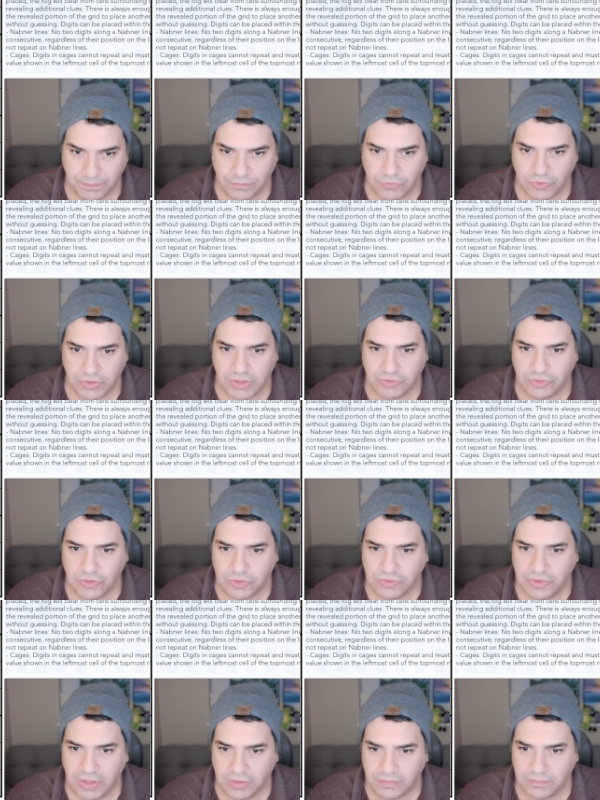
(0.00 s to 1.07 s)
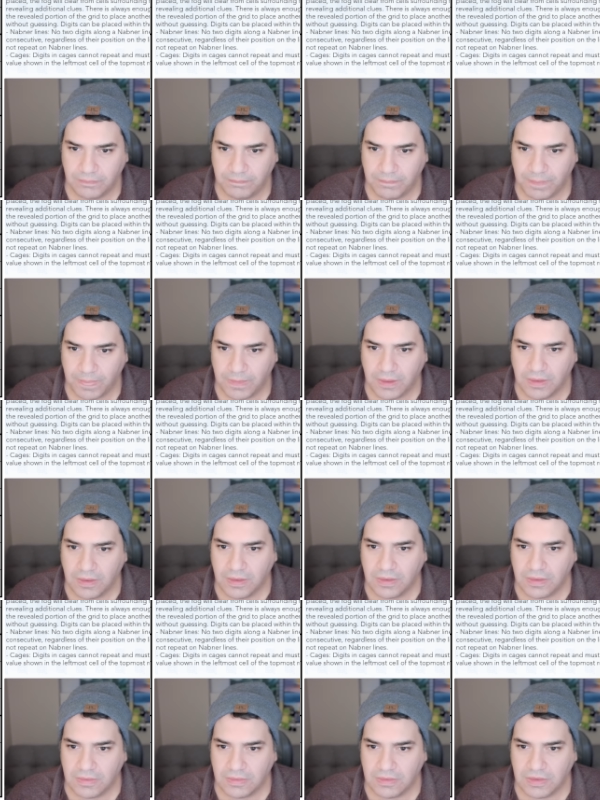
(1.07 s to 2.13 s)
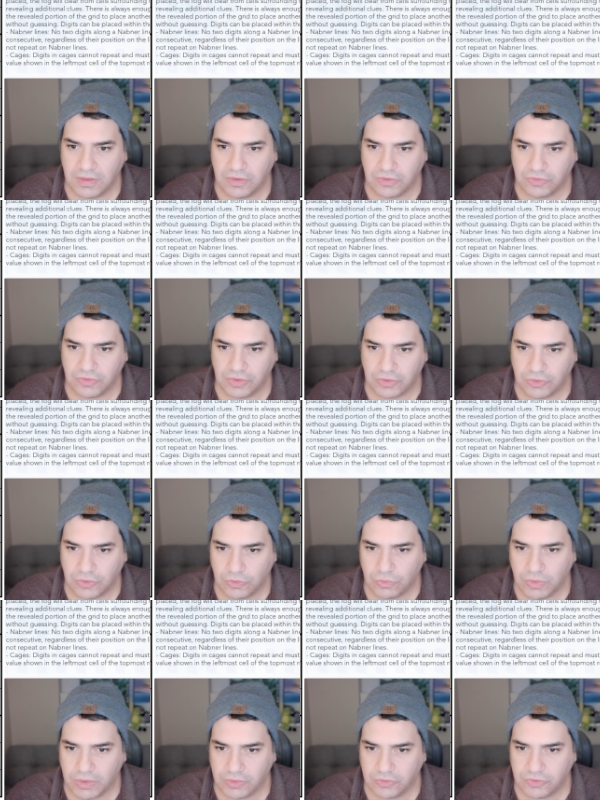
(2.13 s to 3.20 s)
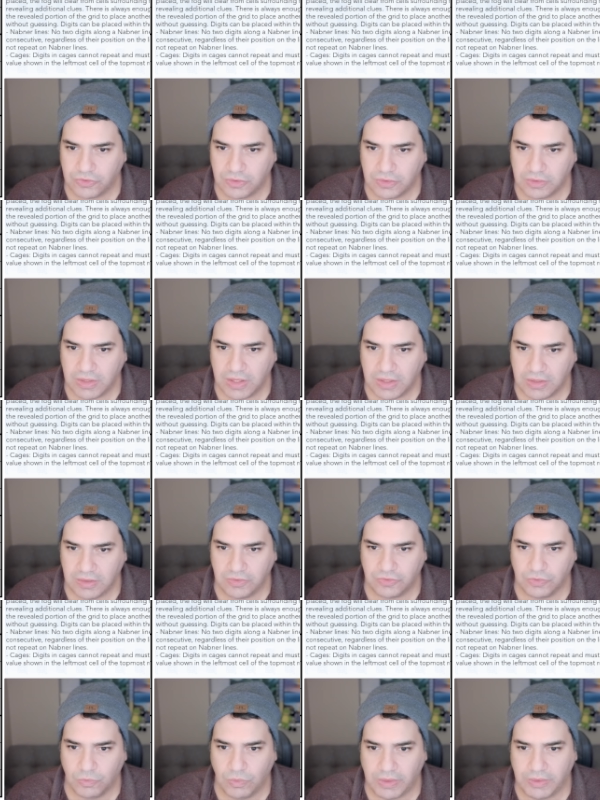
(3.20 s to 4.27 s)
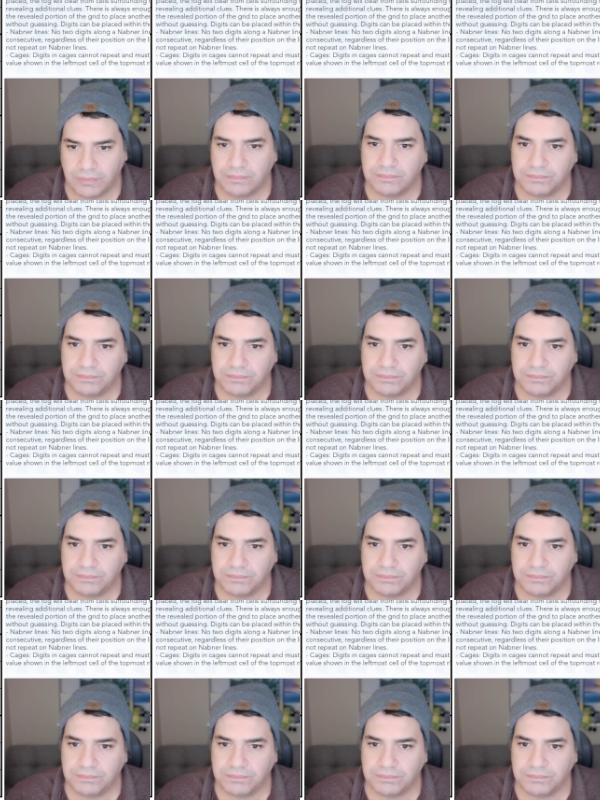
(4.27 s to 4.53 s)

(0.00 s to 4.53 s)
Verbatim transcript: to get to a 10. These are not 1s. That is a 1.